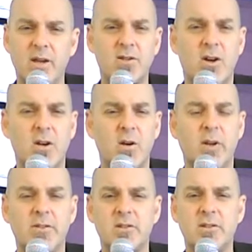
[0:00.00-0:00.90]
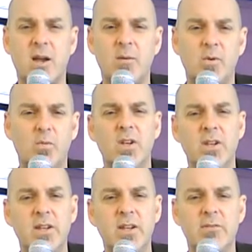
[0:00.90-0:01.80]
I'm not talking about the time
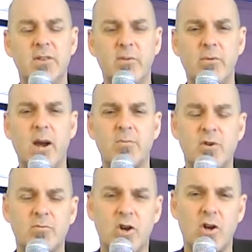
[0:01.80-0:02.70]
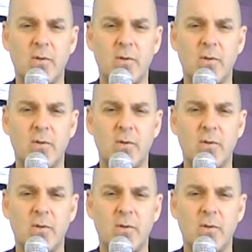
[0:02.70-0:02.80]
when we leave in the rapture.